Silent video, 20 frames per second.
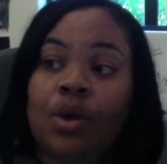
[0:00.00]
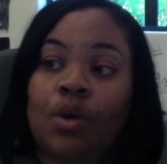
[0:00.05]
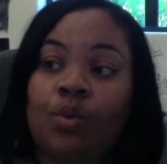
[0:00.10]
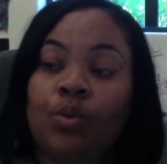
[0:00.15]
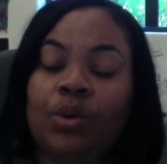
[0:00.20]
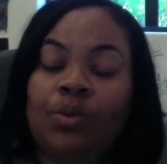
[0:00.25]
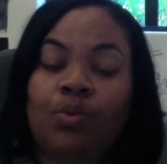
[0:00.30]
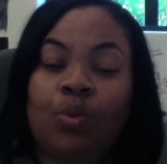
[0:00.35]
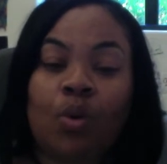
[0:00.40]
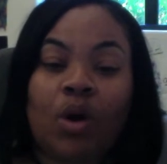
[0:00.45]

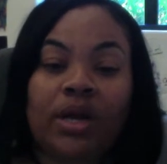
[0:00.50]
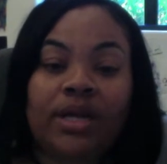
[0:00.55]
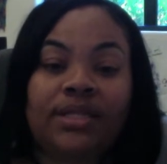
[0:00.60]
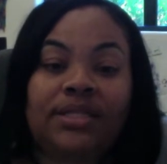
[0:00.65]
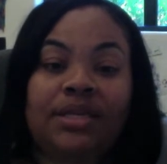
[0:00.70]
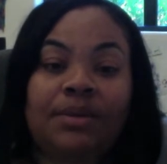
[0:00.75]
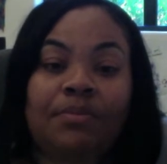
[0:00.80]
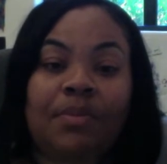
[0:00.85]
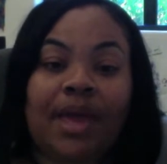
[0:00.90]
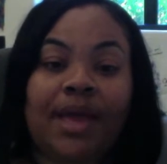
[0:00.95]
we wanted
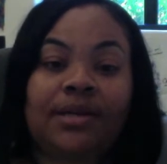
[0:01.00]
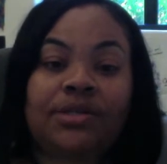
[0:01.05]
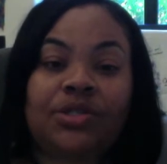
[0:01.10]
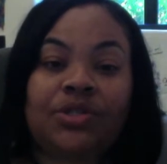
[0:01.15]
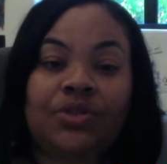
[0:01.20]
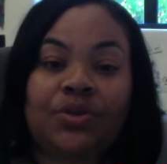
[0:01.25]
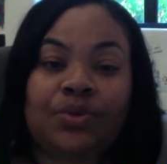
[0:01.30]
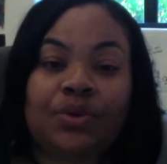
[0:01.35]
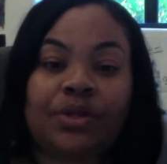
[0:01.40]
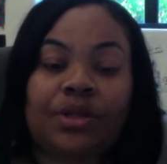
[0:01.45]
to make
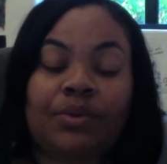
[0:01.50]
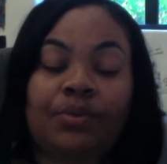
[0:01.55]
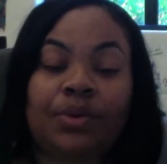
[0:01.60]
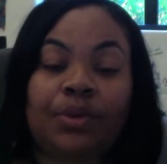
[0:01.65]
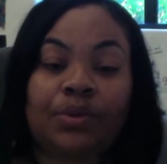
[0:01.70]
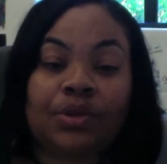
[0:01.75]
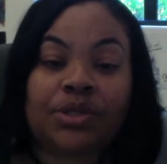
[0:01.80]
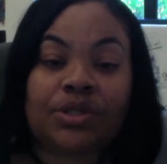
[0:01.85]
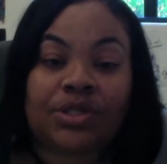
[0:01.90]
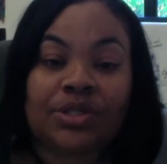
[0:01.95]
sure that we
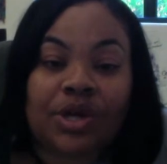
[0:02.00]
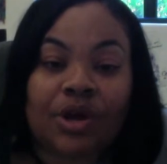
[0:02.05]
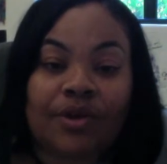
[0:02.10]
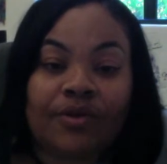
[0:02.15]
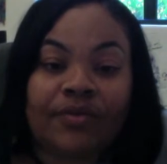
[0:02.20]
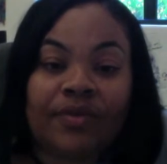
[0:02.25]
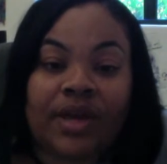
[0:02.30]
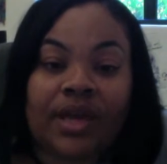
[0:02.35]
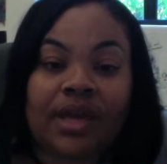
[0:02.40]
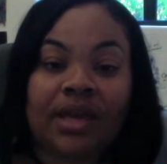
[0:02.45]
were
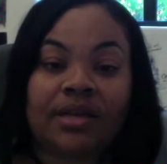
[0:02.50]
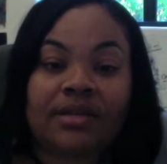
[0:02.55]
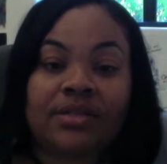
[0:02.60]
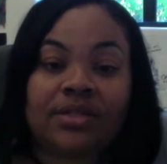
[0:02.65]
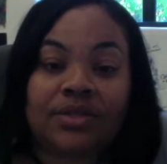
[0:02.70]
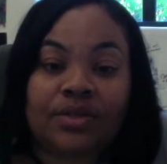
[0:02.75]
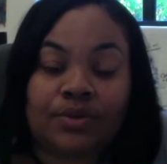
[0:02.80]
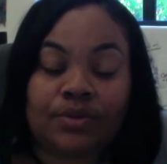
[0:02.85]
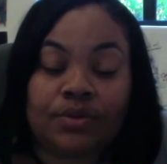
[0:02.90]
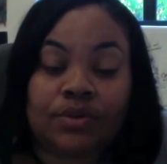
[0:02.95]
serving
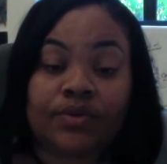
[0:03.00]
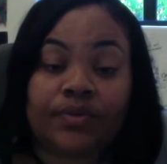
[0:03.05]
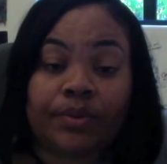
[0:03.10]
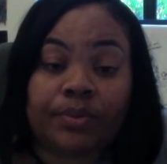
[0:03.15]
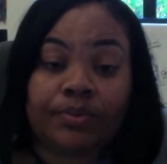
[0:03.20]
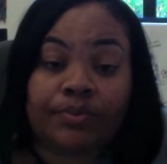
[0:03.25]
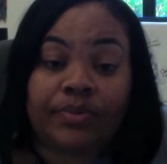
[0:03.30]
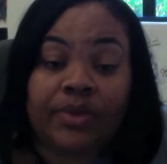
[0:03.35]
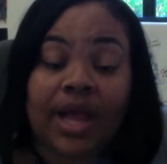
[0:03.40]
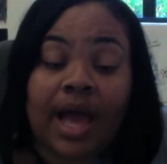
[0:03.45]
students
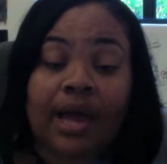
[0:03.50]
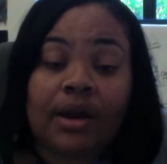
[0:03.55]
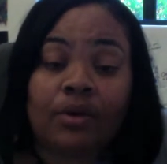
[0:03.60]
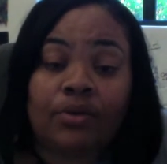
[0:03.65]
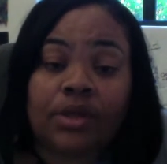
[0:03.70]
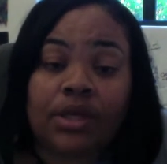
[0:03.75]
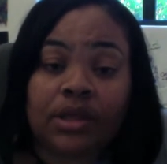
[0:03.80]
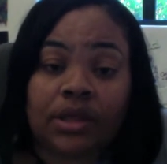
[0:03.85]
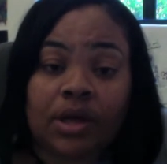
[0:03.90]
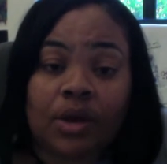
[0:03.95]
from not
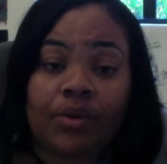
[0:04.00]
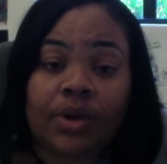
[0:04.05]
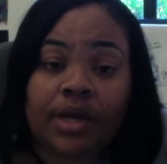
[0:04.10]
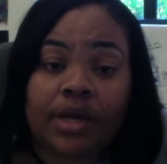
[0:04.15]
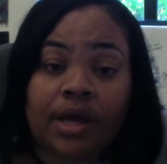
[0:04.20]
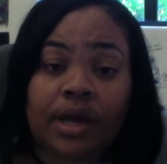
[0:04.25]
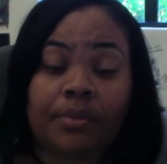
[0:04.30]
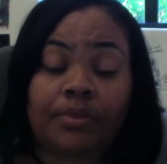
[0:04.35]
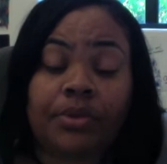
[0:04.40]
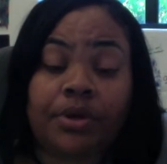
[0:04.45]
only
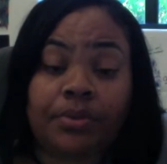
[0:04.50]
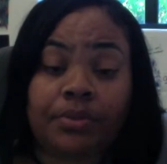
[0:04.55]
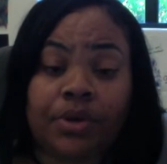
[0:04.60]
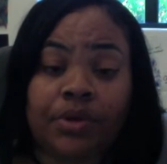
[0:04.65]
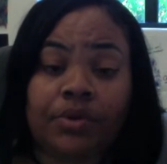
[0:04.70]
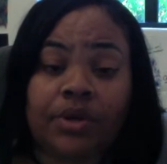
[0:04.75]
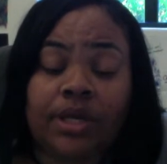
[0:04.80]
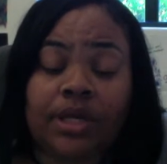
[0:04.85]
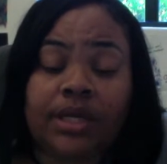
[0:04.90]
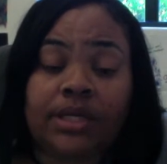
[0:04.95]
low-income
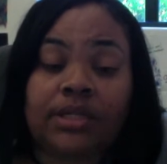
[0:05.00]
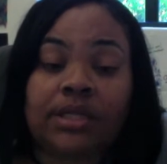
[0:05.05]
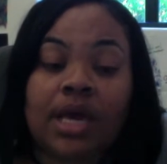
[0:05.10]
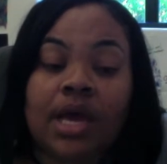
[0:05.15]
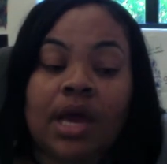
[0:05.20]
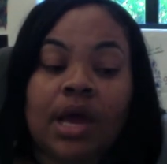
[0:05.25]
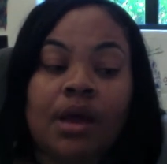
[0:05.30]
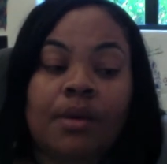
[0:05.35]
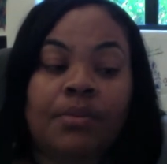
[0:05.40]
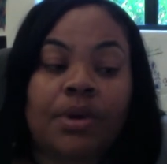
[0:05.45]
communities,
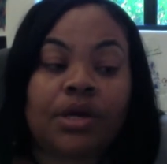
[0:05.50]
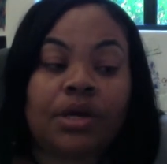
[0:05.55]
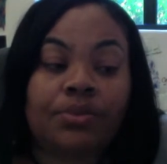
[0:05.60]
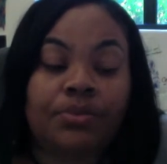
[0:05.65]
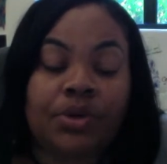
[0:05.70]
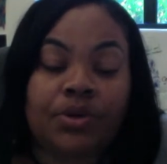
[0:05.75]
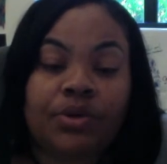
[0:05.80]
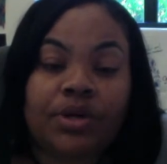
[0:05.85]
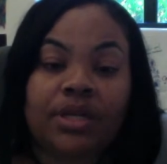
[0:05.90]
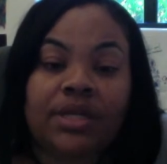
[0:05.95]
but
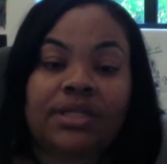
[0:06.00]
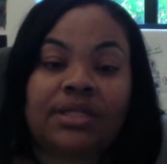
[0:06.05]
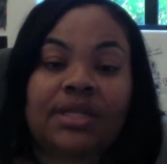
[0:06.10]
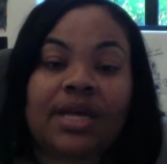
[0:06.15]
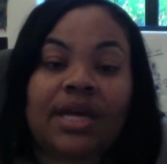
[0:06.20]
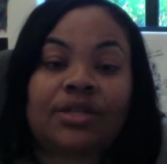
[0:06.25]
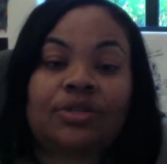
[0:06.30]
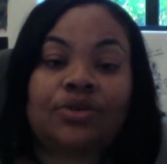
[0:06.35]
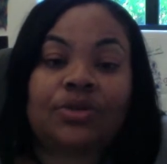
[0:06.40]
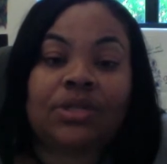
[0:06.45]
communities
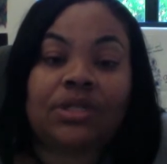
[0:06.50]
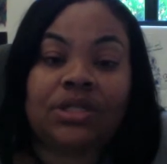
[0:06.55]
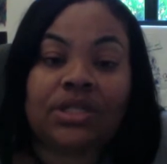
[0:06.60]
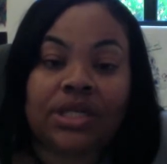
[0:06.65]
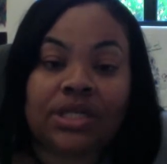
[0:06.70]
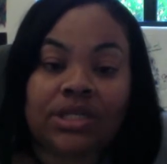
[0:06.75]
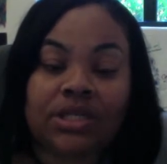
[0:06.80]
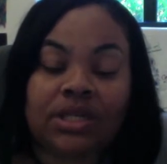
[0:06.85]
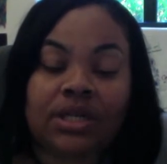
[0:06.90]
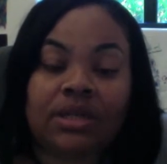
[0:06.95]
that
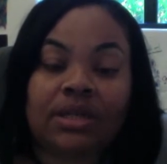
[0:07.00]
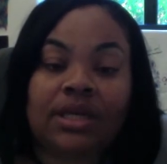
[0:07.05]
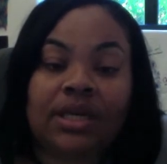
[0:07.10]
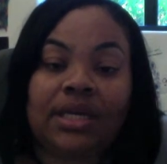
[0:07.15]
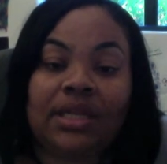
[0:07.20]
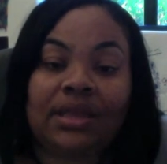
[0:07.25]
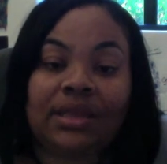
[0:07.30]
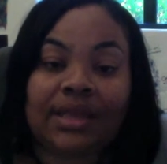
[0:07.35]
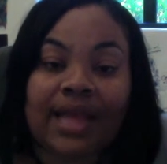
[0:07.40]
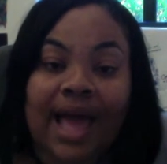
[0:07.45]

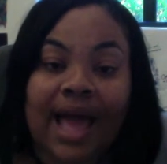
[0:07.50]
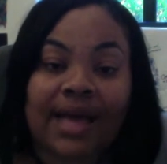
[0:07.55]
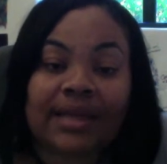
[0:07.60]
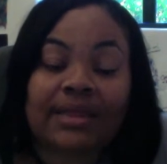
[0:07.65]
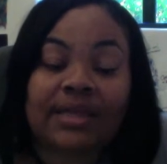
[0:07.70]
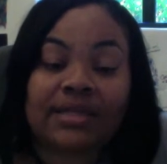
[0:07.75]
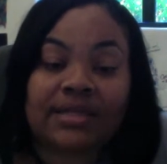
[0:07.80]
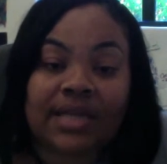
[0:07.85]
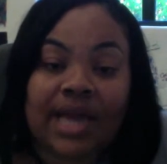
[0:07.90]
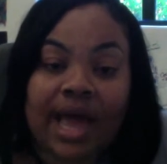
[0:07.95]
traditionally
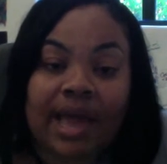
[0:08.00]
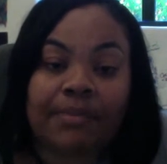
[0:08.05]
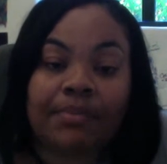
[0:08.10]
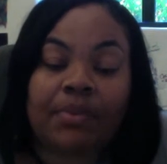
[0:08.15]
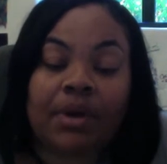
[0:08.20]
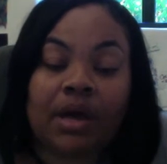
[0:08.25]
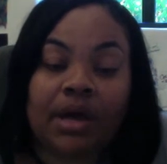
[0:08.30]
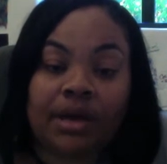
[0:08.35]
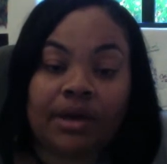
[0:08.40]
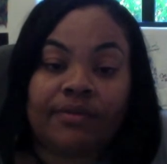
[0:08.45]
lack the type
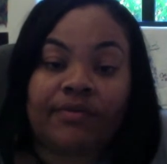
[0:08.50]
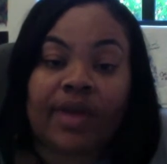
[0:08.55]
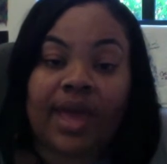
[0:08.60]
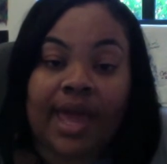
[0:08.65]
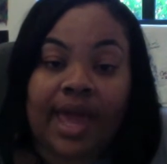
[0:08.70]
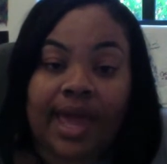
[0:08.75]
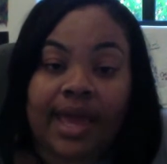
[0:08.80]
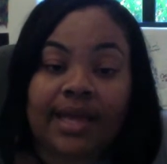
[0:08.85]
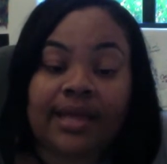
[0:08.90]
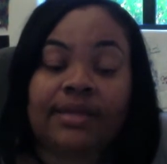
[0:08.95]
of
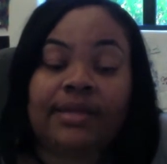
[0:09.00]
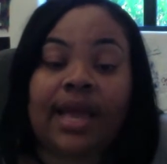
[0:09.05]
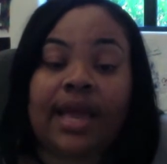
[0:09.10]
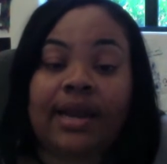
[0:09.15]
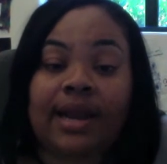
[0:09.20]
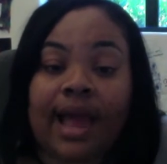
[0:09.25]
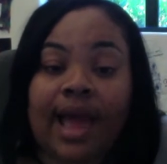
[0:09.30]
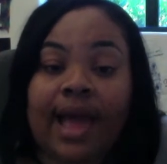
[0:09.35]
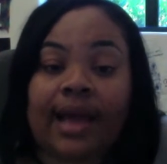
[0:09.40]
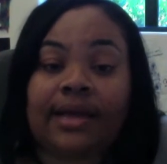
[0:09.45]
ed
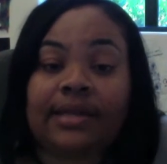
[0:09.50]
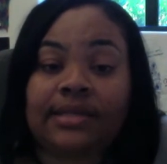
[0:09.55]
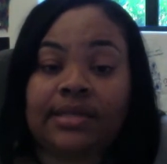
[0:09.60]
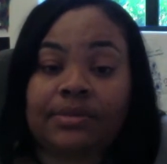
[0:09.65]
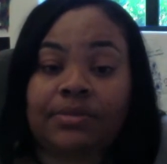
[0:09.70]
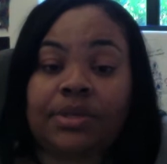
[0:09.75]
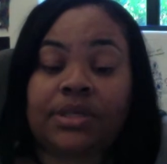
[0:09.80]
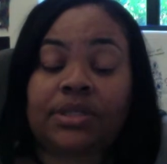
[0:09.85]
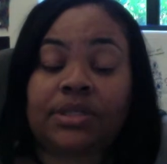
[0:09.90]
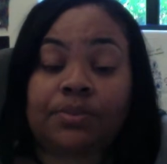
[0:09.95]
and
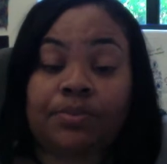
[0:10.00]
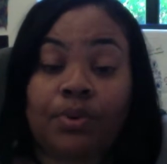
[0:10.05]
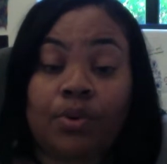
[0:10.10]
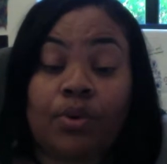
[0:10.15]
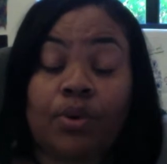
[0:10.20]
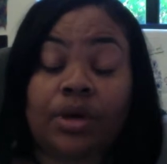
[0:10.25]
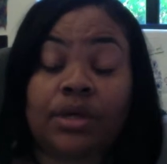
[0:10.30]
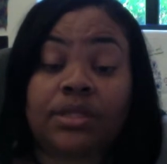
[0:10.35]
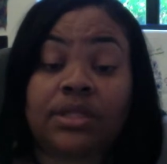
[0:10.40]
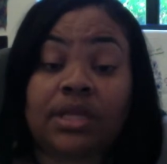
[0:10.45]
academic
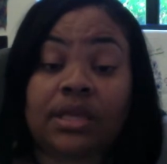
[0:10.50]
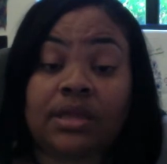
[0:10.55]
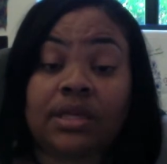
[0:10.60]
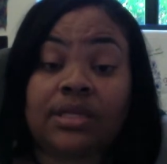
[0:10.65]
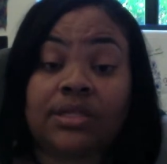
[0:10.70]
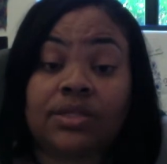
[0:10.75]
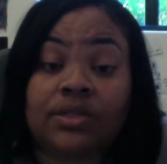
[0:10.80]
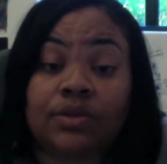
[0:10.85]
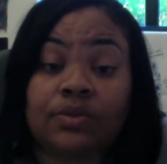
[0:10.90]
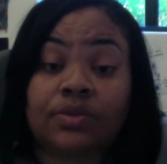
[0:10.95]
supports that
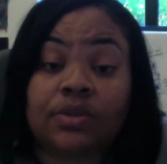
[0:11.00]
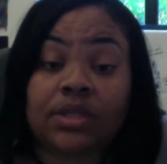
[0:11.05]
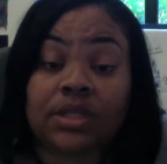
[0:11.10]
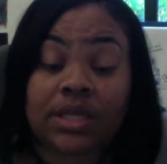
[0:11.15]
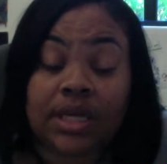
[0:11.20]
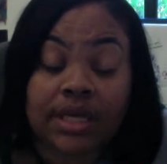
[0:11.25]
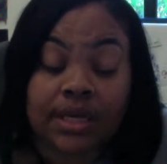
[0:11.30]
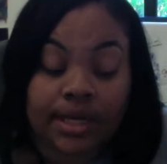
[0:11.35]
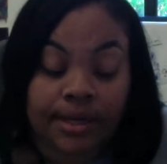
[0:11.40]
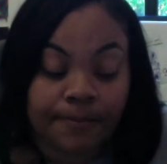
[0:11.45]
these students
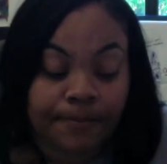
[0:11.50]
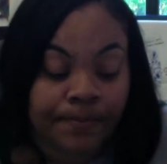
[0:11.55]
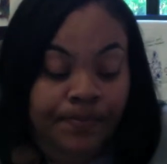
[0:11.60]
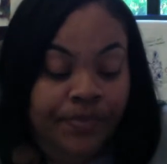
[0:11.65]
needed.